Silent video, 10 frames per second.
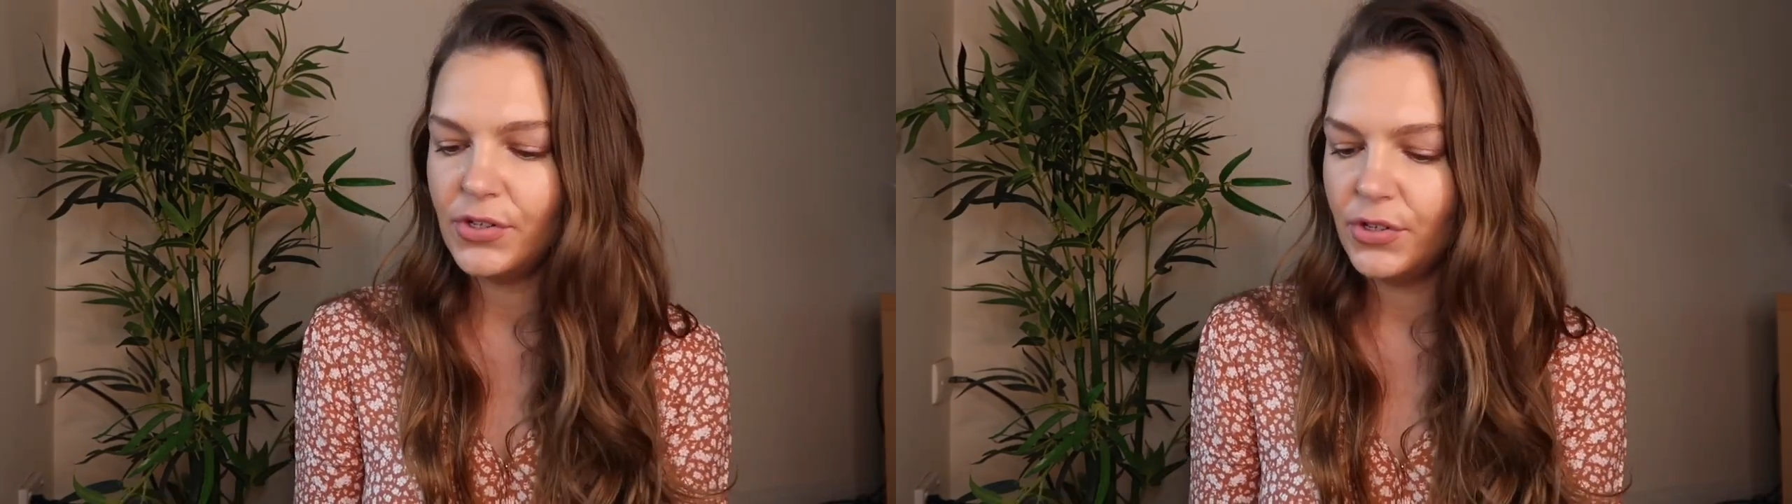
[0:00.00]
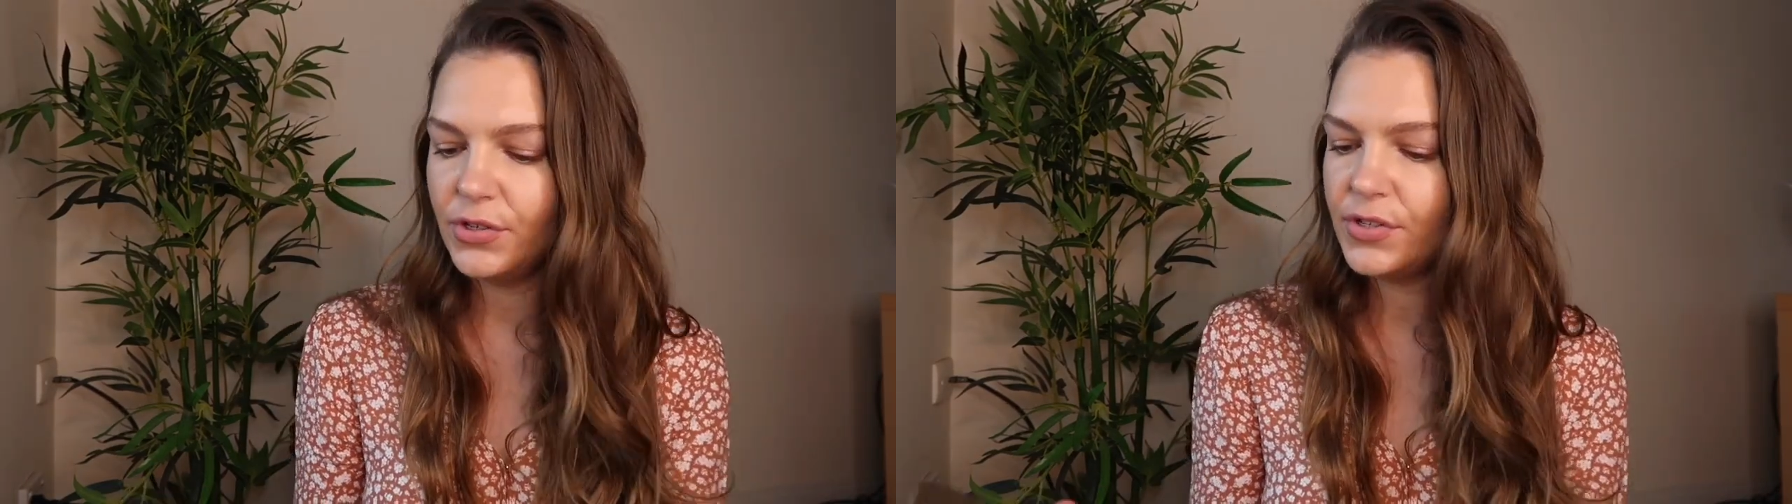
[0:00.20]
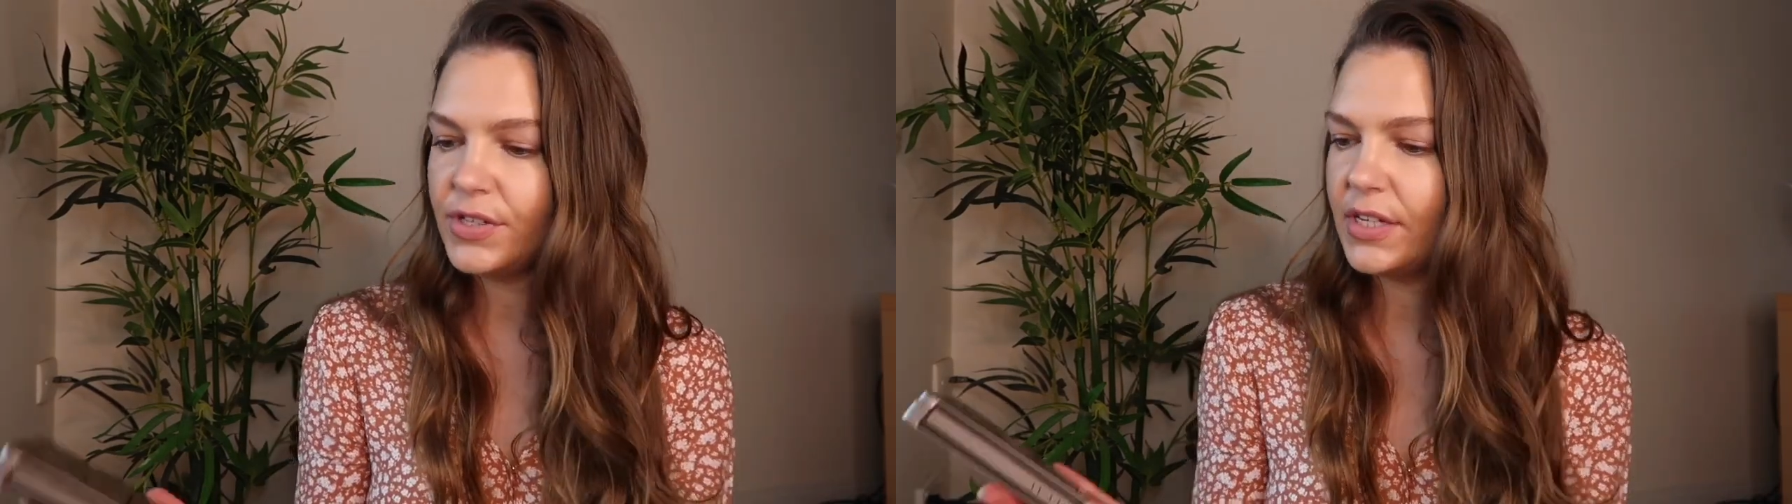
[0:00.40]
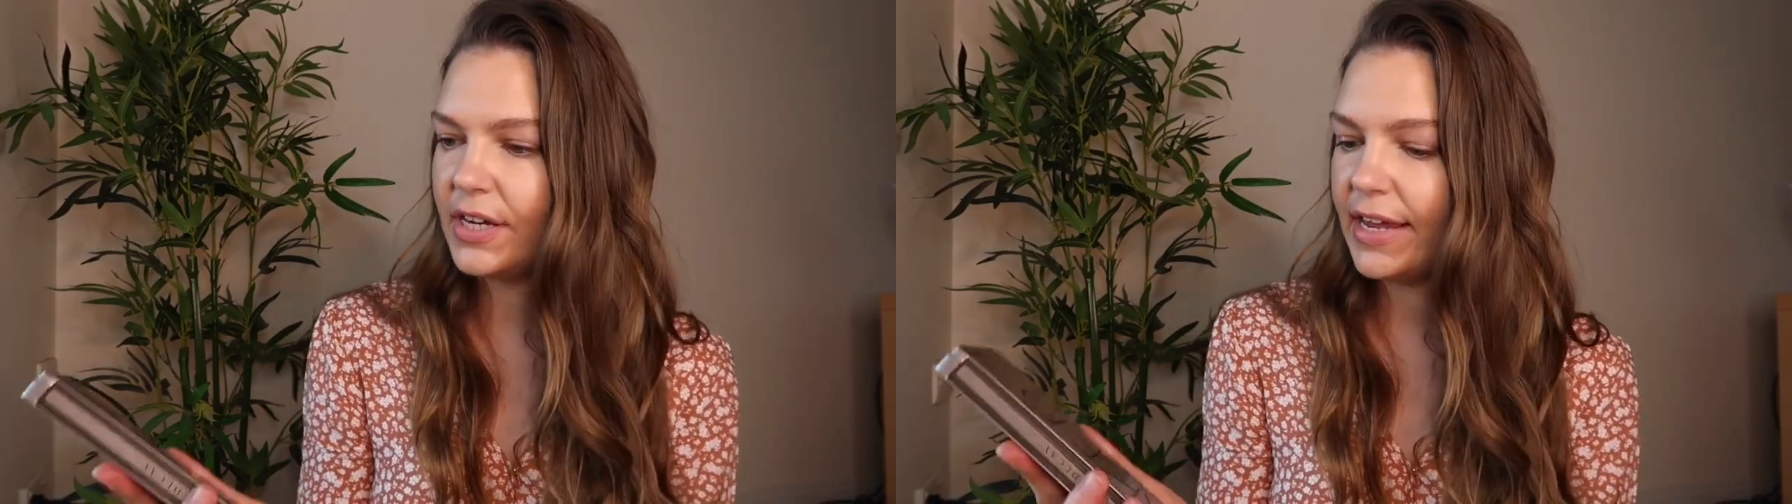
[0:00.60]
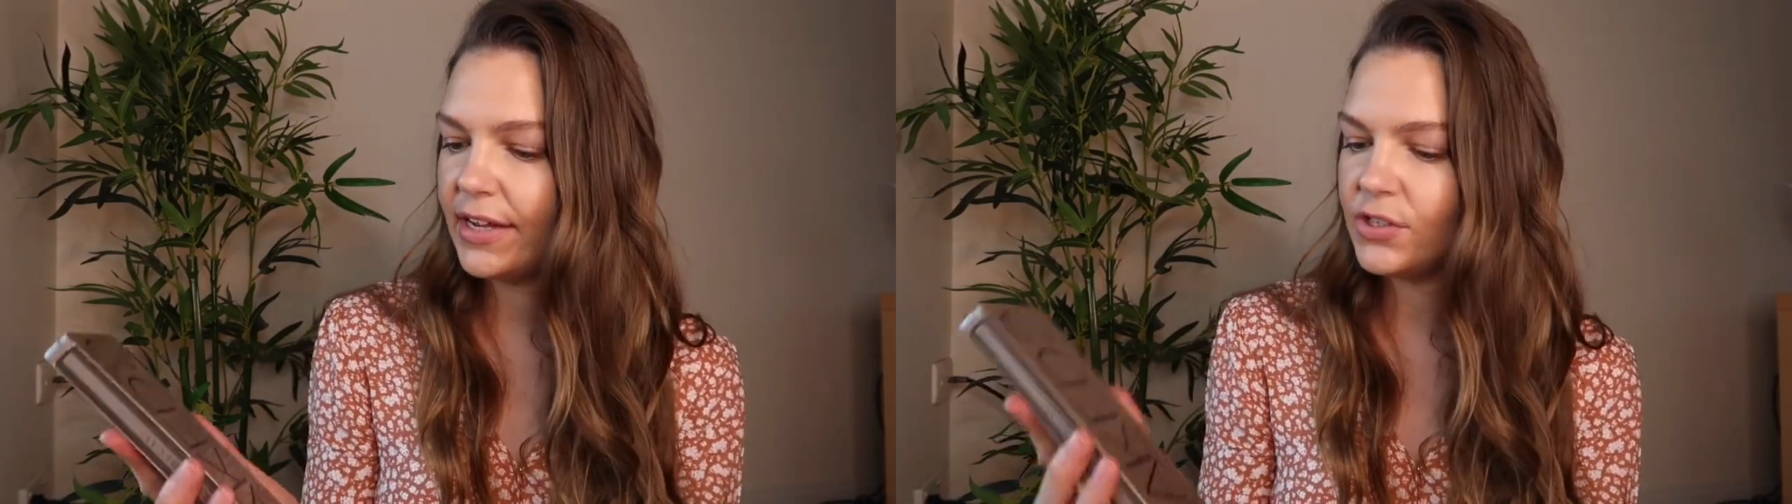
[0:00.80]
to use the
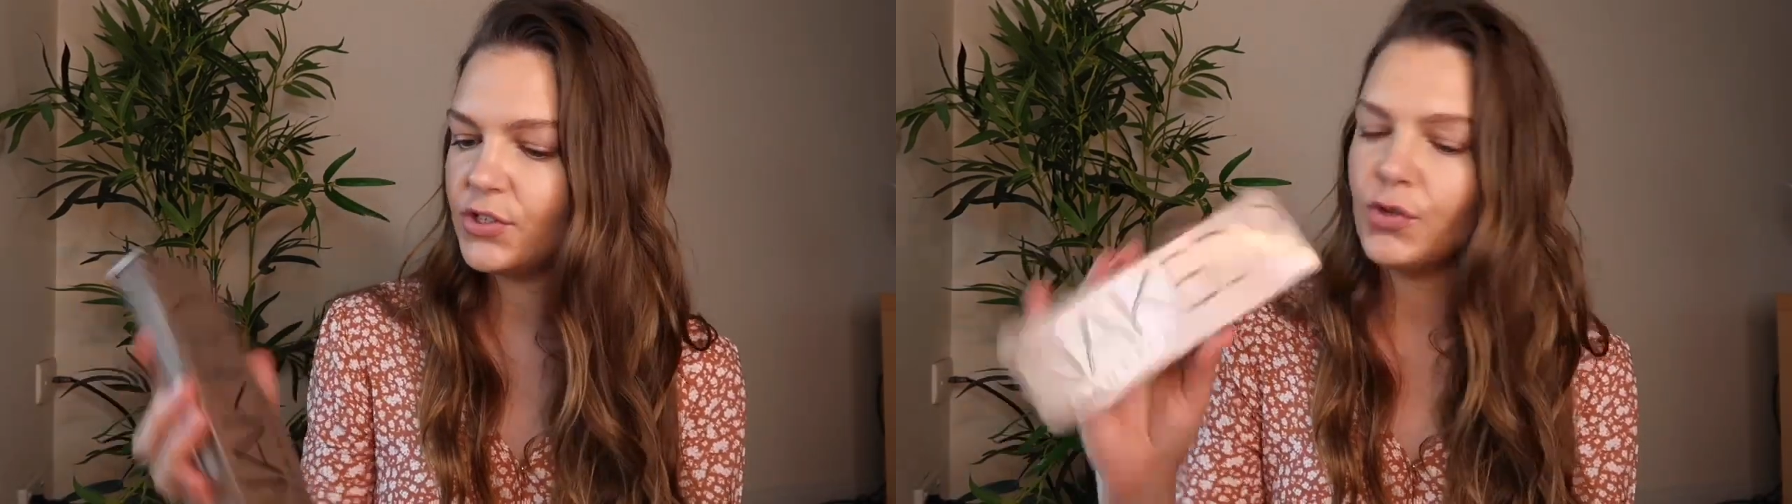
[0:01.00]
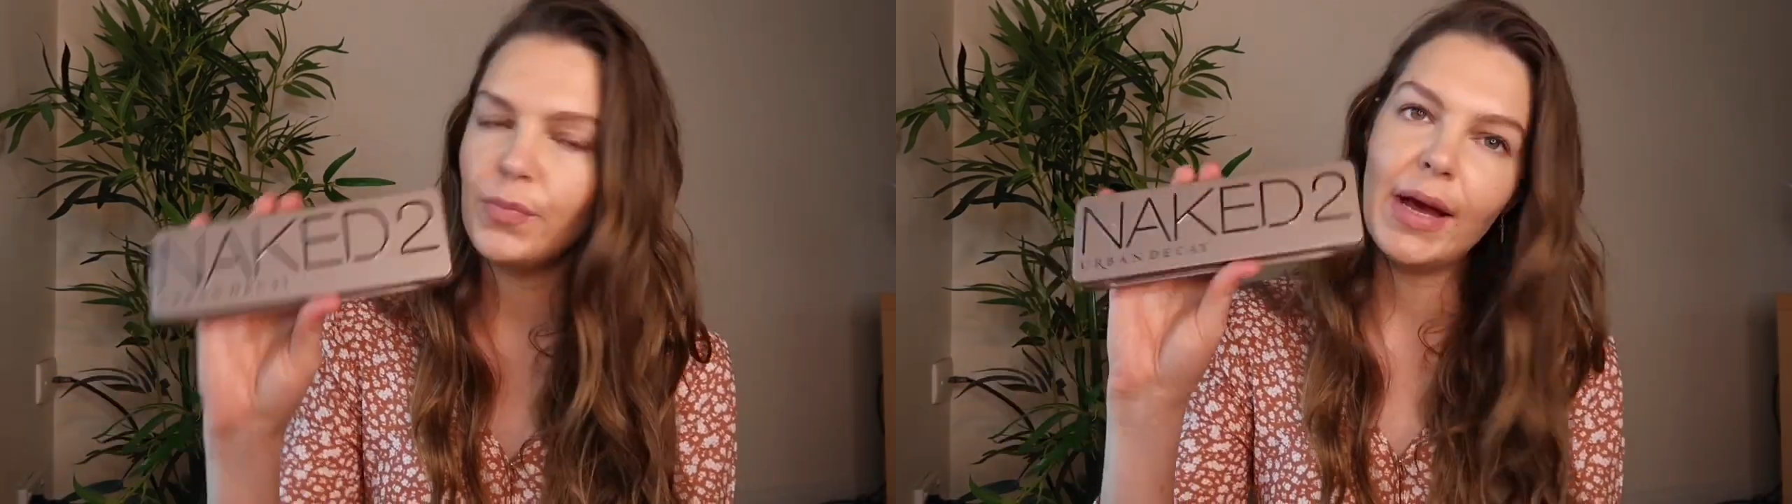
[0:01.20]
Naked 2